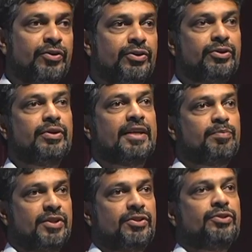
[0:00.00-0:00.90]
don't do as
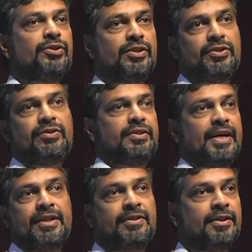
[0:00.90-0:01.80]
much due diligence
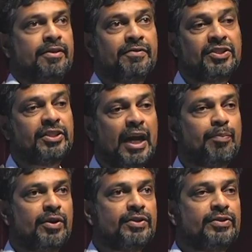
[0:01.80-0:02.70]
as venture
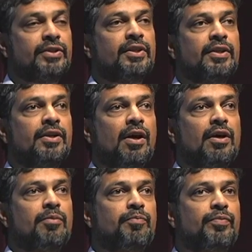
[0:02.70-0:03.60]
capitalists.
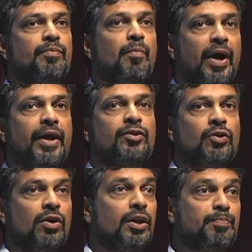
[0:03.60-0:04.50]

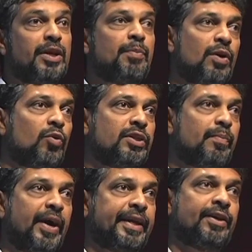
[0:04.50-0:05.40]
So a big part of what they're
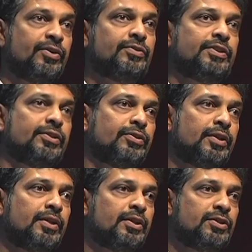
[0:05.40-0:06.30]
banking on is you.
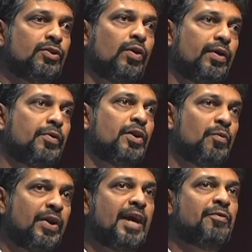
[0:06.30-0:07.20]
So when